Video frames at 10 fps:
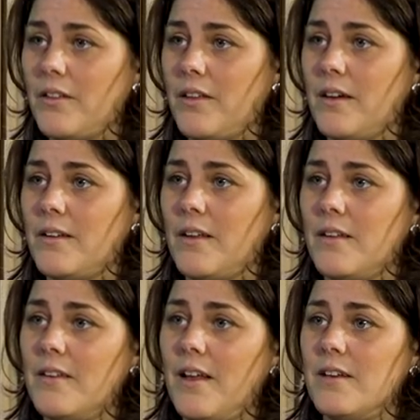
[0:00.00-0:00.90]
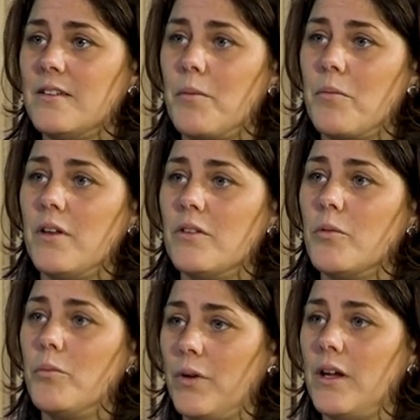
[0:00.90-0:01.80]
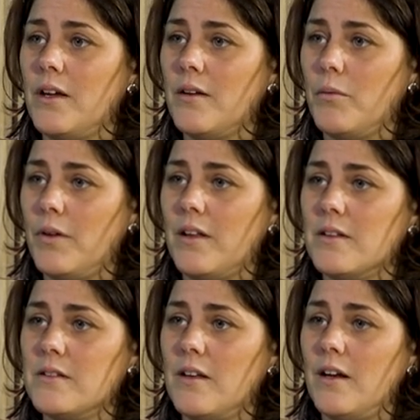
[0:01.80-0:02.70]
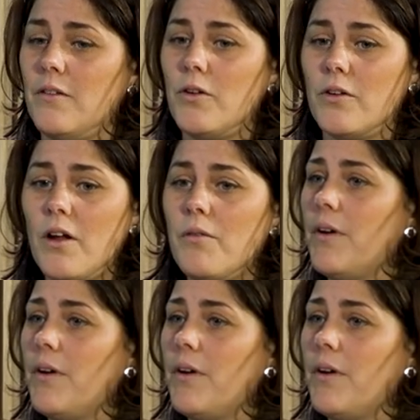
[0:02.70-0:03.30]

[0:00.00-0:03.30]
think that that is something to bring with us. And if you're not